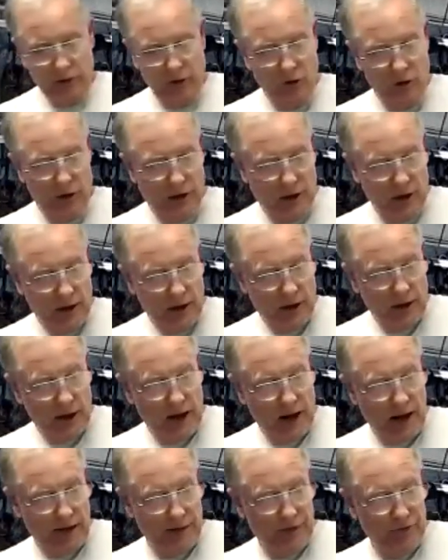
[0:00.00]
look
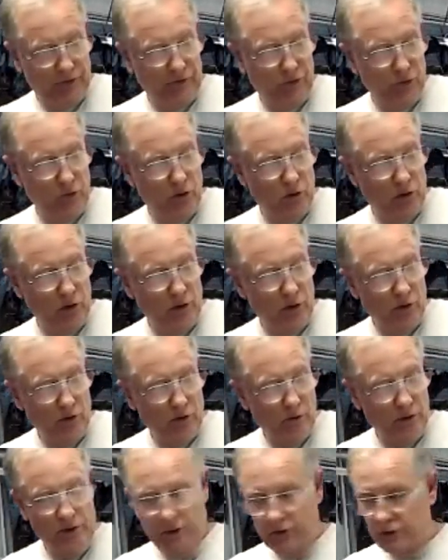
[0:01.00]
on the floor
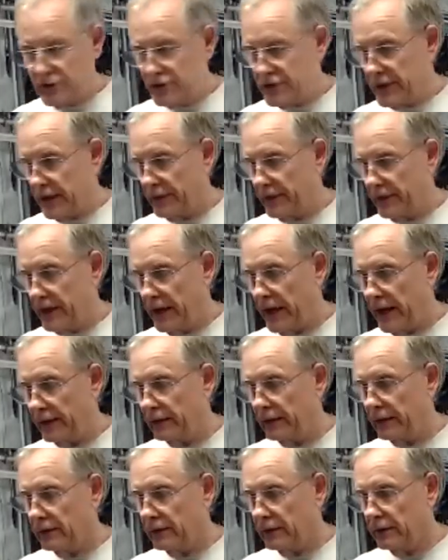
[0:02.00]
where you set
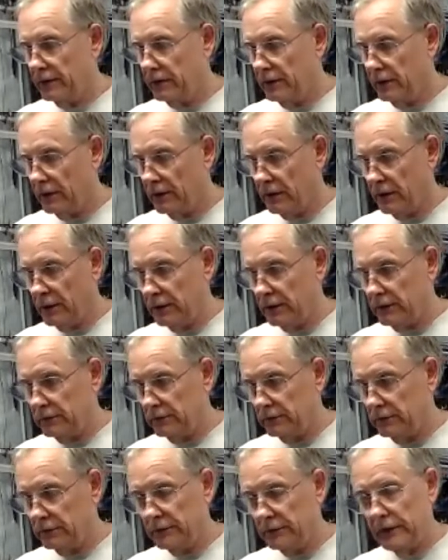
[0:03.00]
that uh,
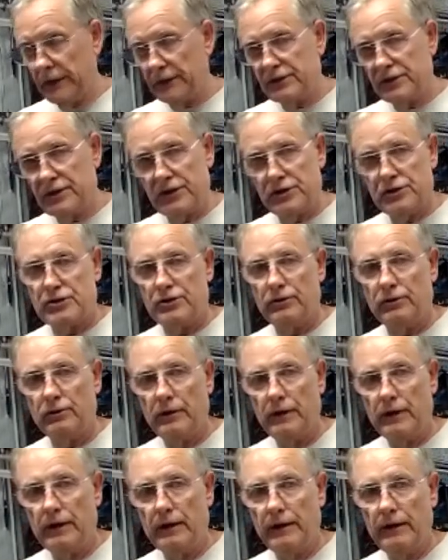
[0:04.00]
that tissue.
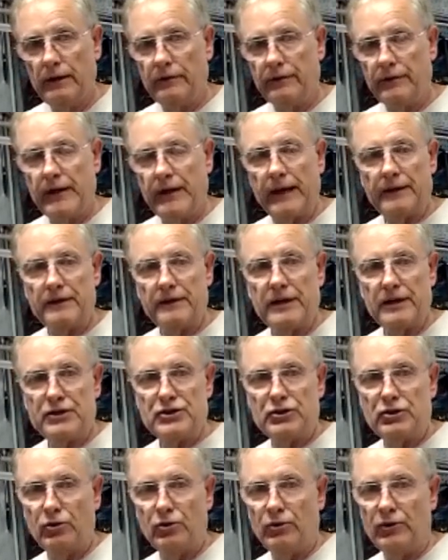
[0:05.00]
If that
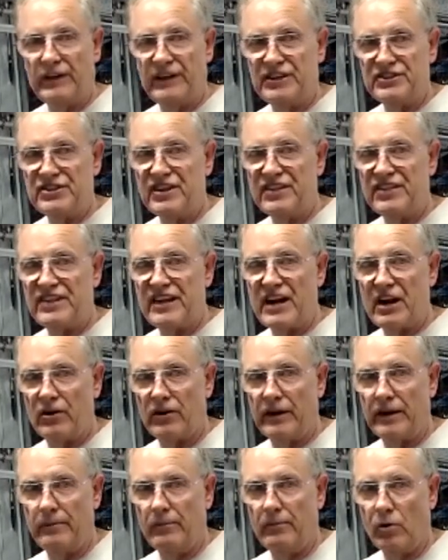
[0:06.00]
tissue isn't there
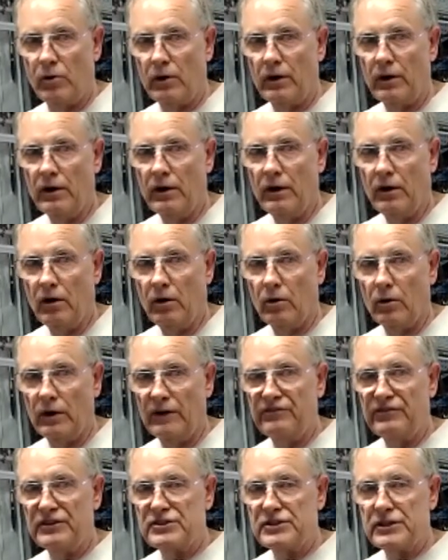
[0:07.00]
anymore, or
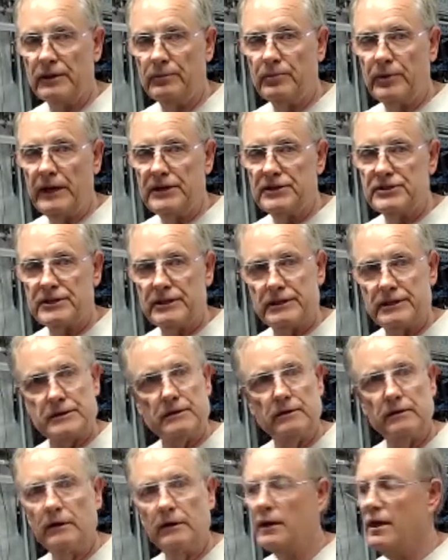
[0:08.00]
if it's in
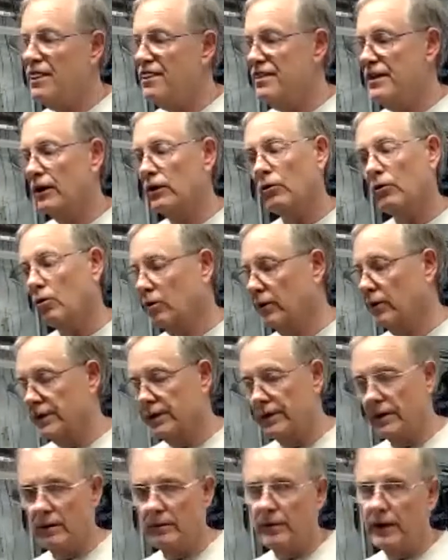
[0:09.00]
pieces, they're already
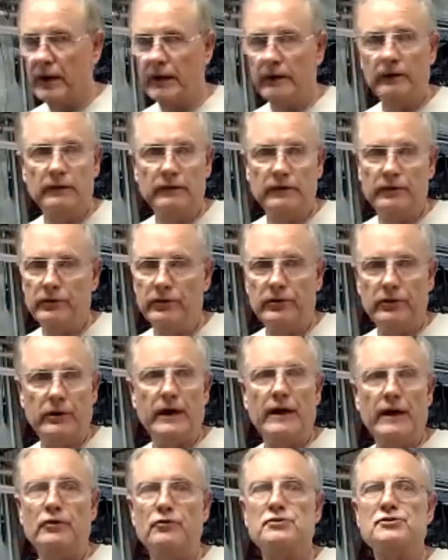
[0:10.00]
there, man. You, you
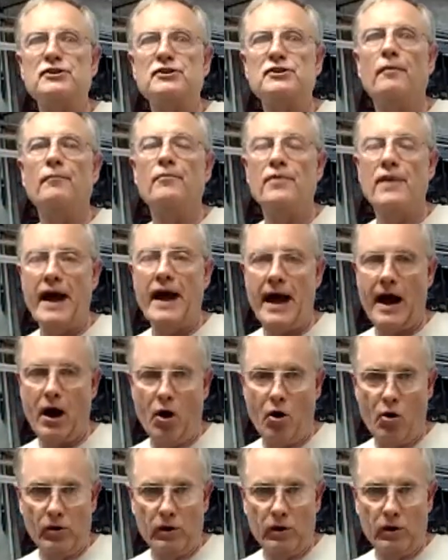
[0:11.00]
got to do something now.